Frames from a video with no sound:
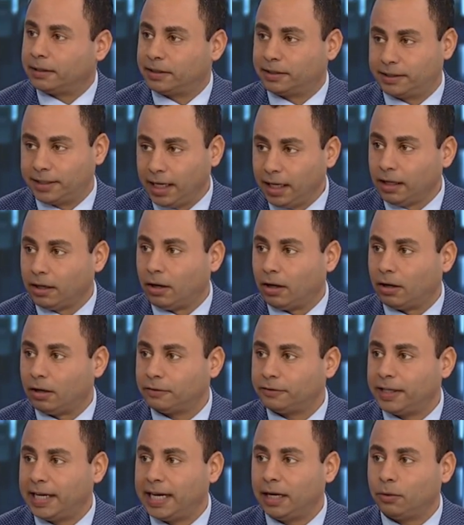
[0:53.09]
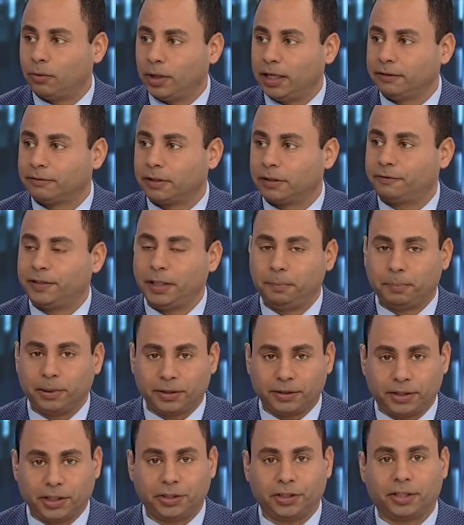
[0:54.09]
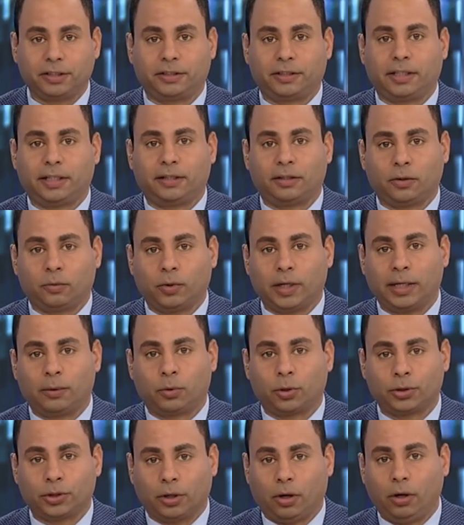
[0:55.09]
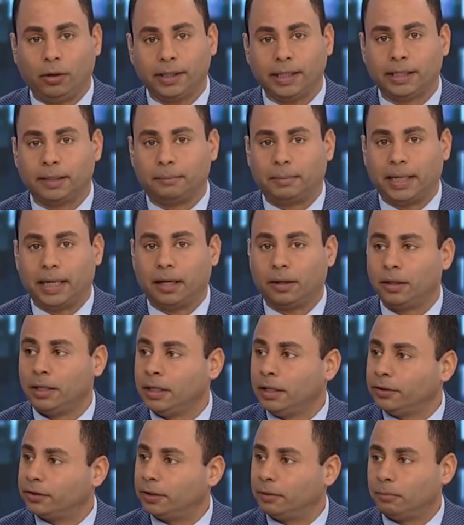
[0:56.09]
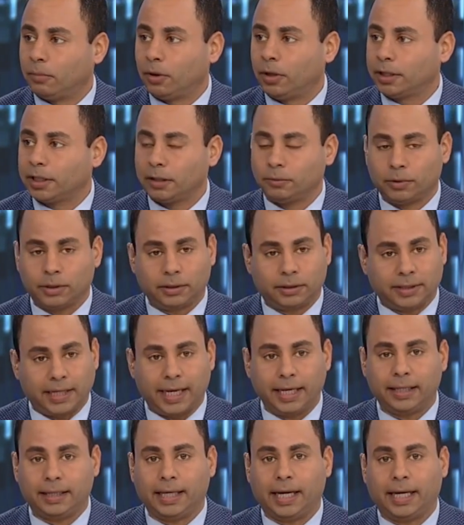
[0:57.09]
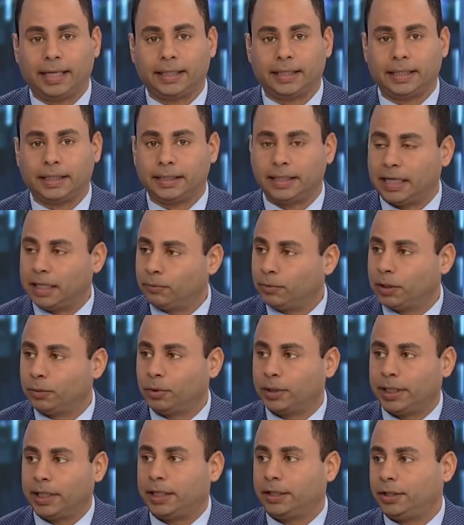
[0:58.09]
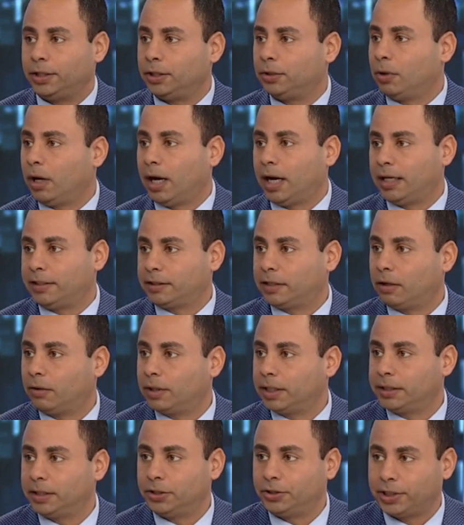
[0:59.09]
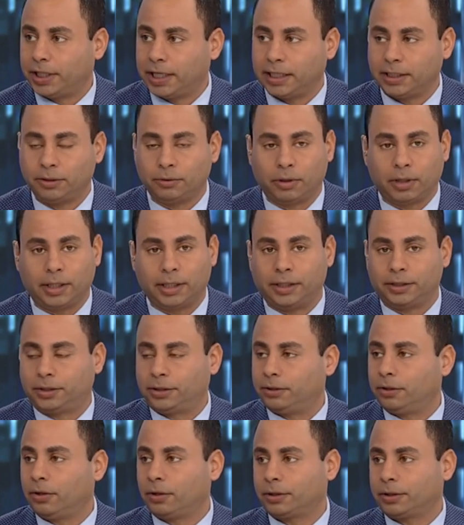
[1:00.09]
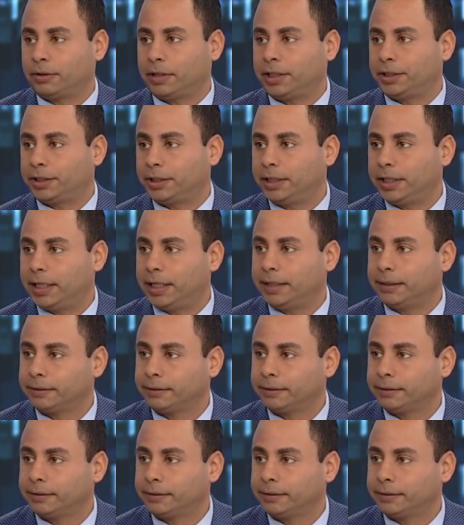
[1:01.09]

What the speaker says: sell-off. However, if he positions it the way we're talking about, the market would take that in, and we would hit new highs going into January and into Inauguration Day.